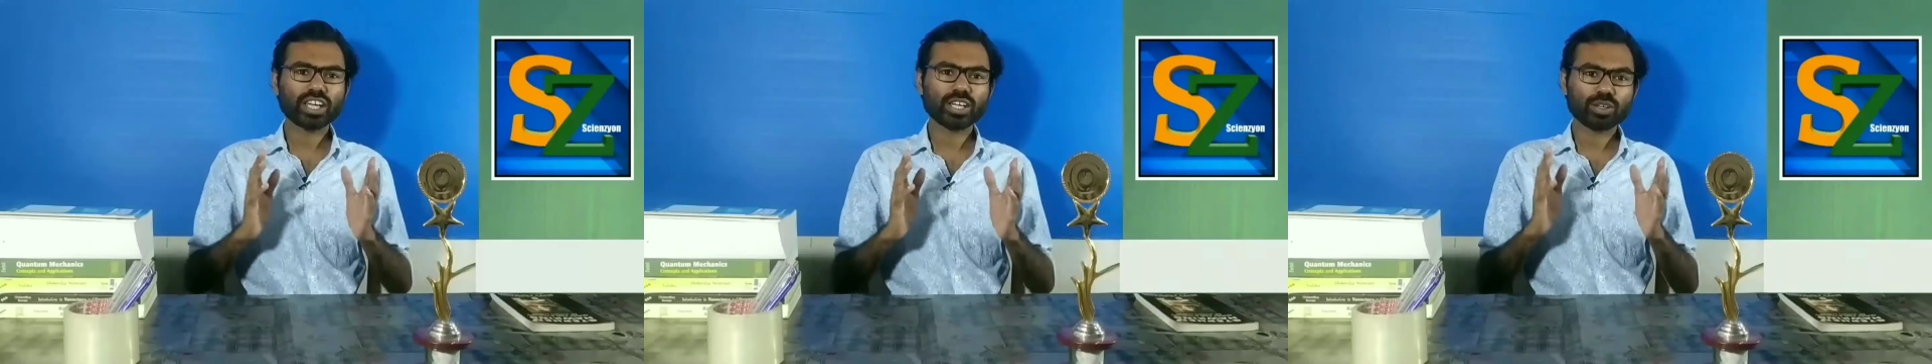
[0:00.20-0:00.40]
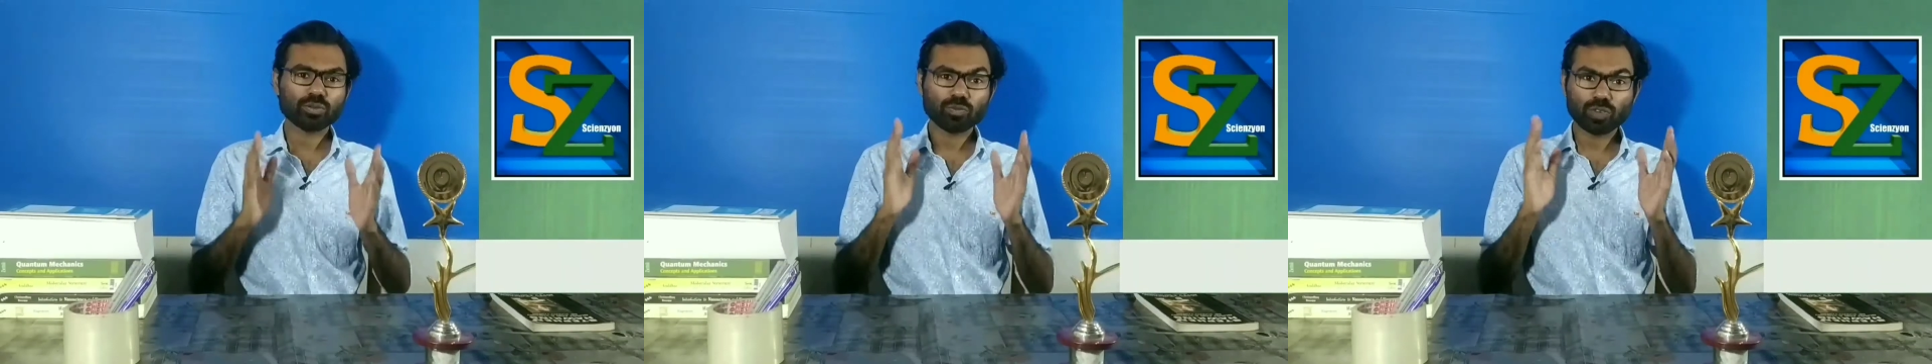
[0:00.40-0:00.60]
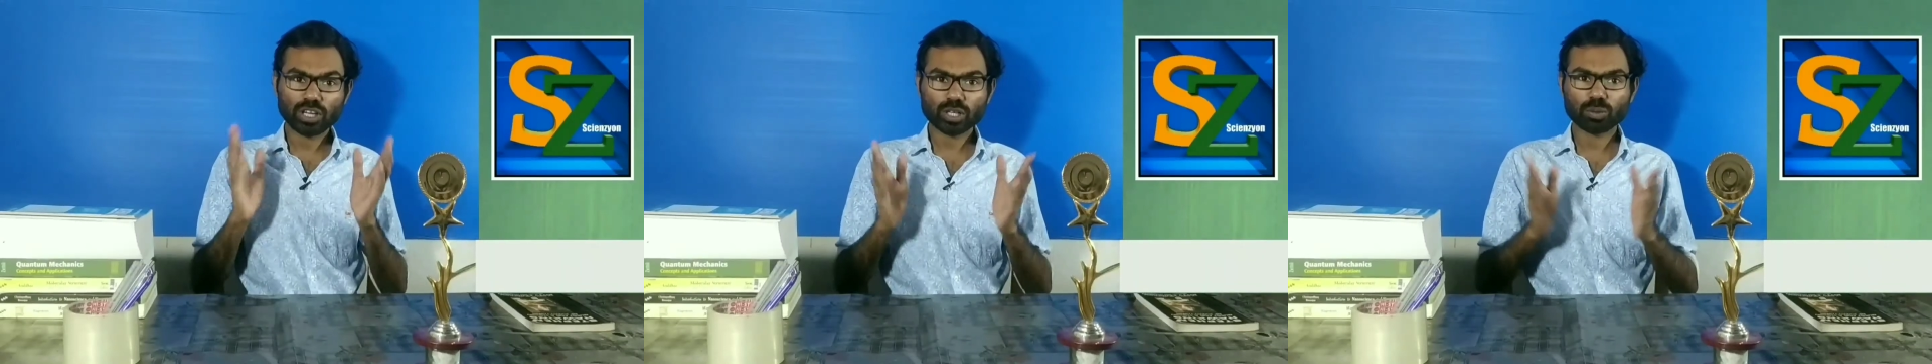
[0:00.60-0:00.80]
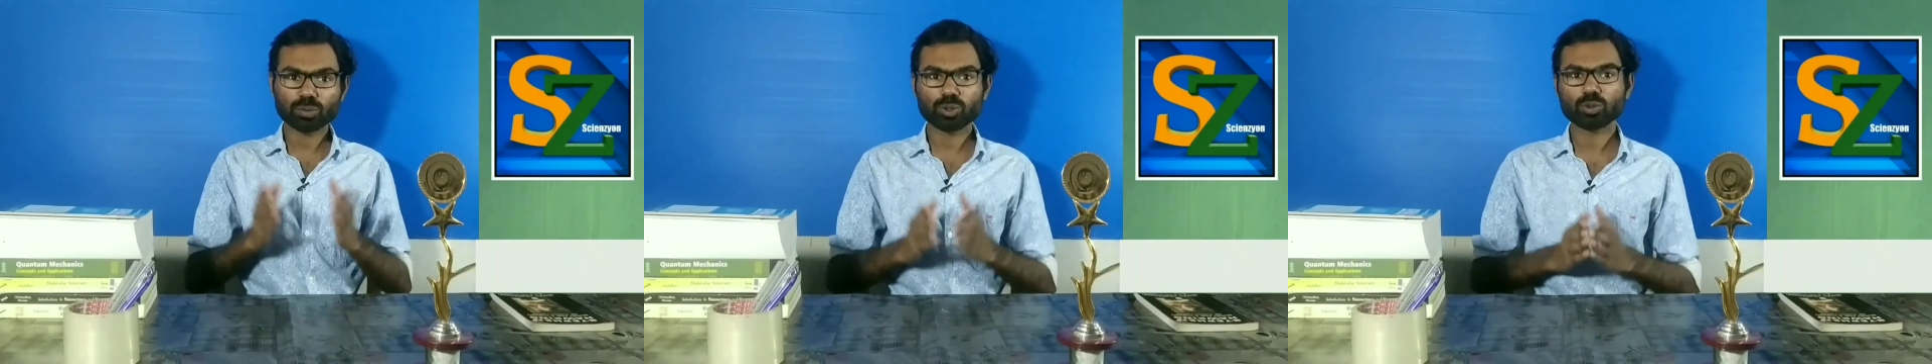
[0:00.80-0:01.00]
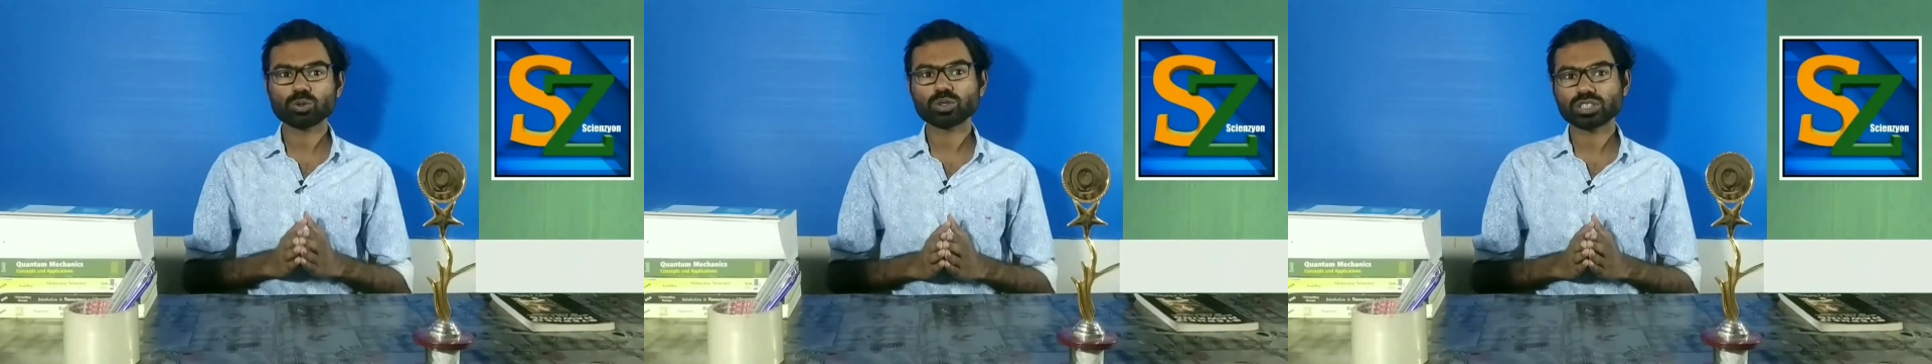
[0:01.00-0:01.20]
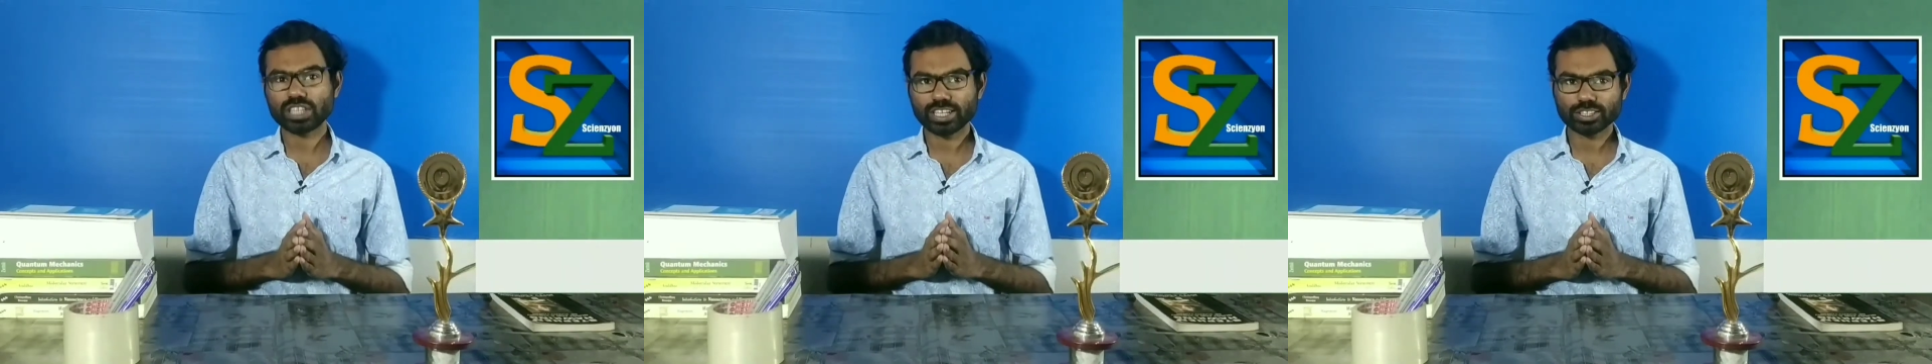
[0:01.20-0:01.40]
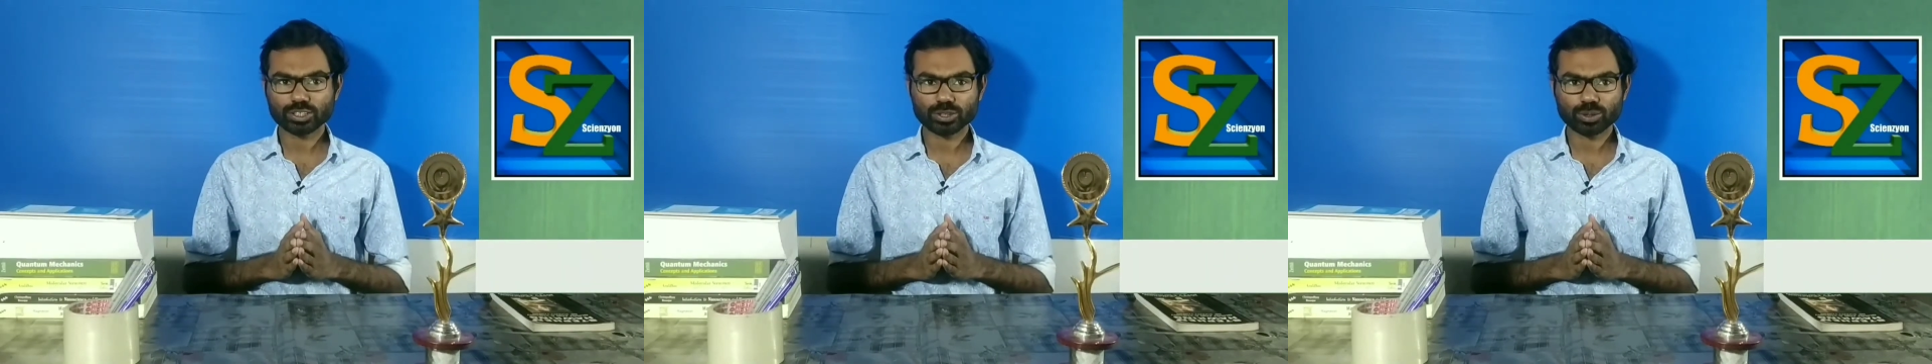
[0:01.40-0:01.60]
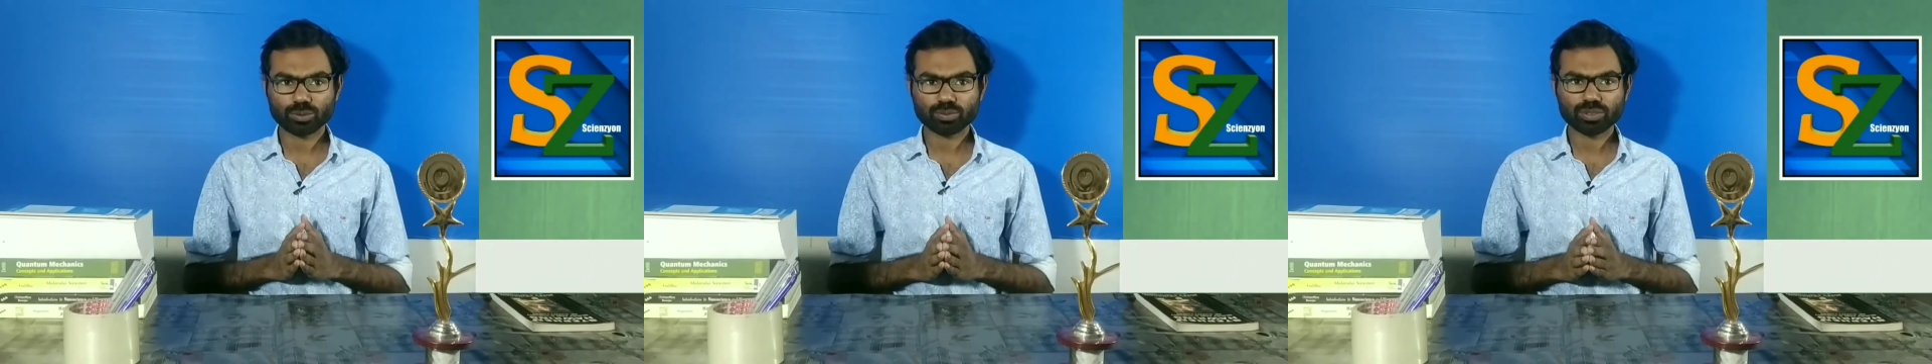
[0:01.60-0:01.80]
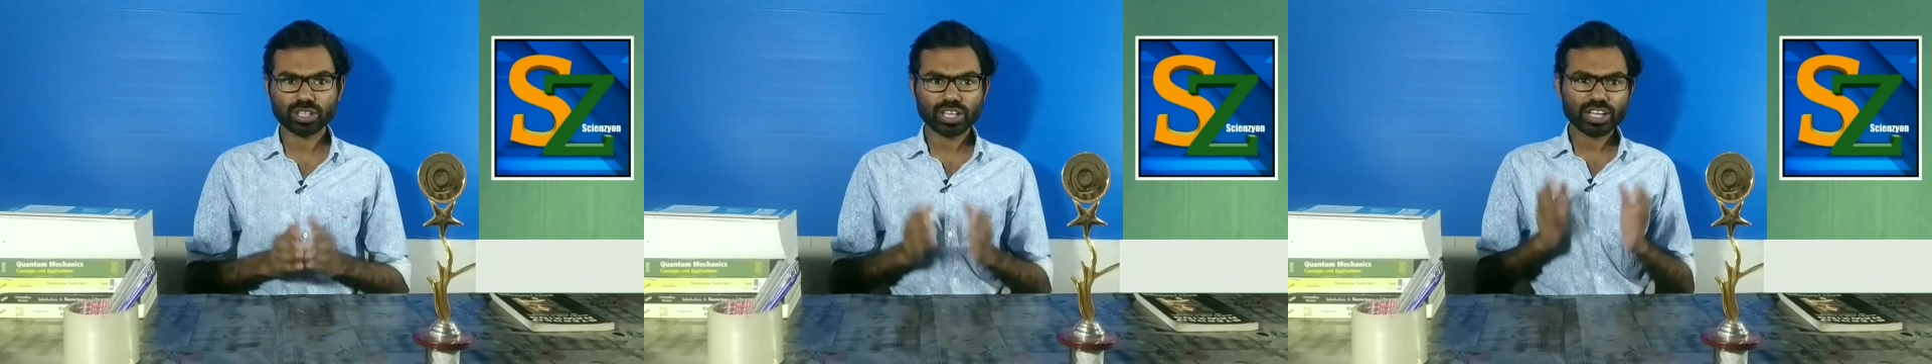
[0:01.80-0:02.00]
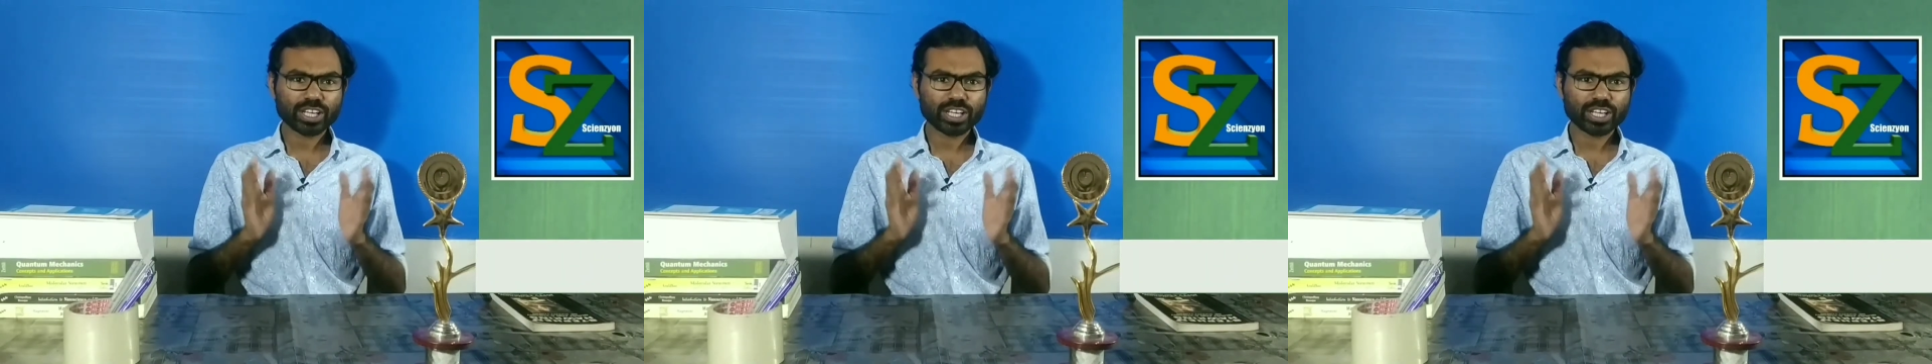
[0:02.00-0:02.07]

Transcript: Hey, welcome to Yon.